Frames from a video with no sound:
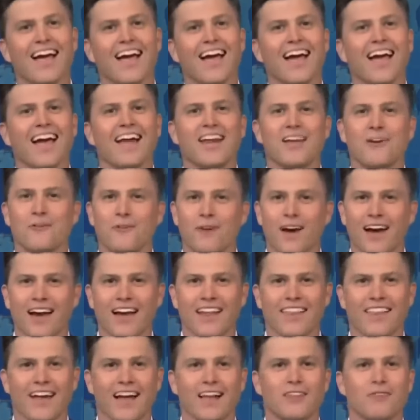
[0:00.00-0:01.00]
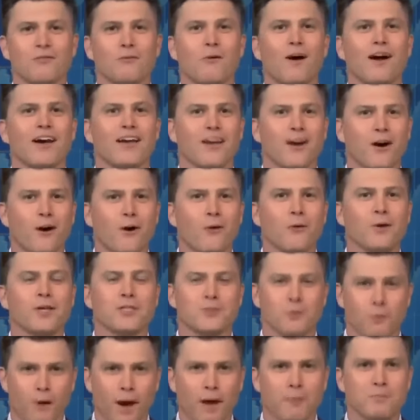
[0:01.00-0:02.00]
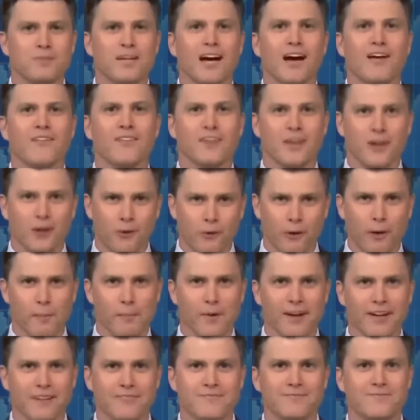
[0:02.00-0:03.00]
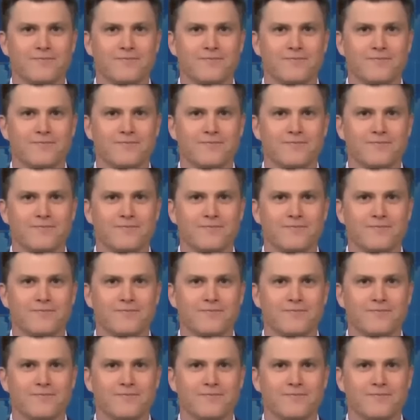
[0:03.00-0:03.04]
Anyway, that's why you always wipe down the equipment.